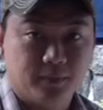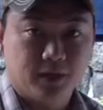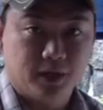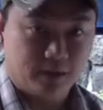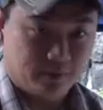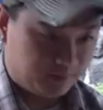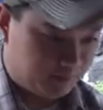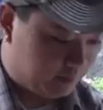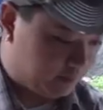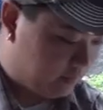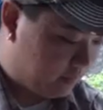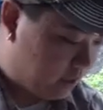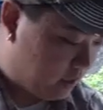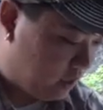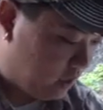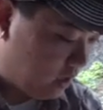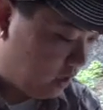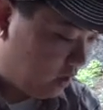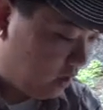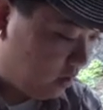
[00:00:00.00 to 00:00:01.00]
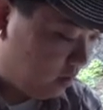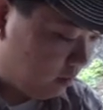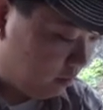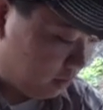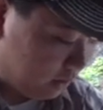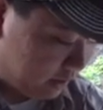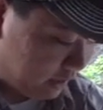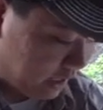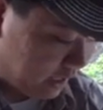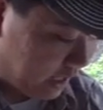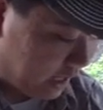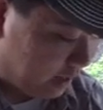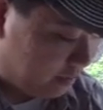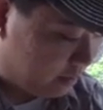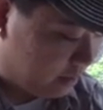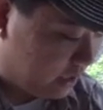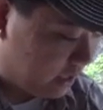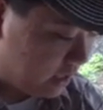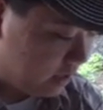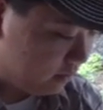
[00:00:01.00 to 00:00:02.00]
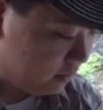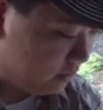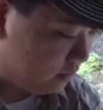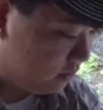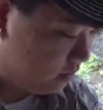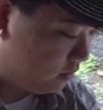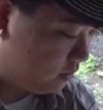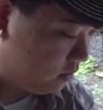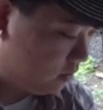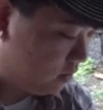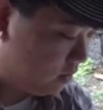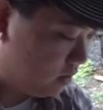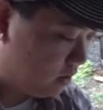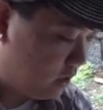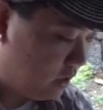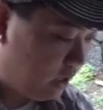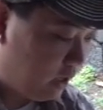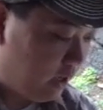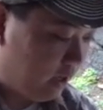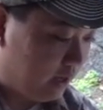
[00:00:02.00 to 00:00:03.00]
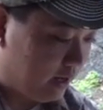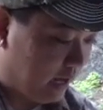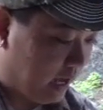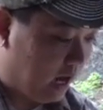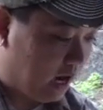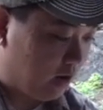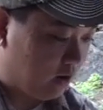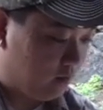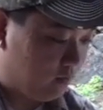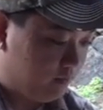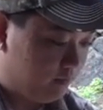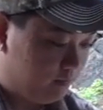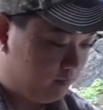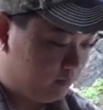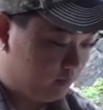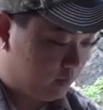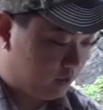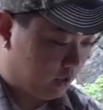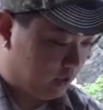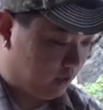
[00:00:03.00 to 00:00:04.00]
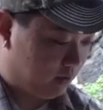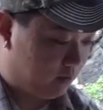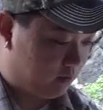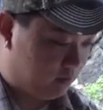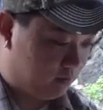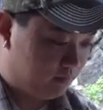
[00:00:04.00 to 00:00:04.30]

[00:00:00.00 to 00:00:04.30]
Okay, bring that hammer down. Now, okay,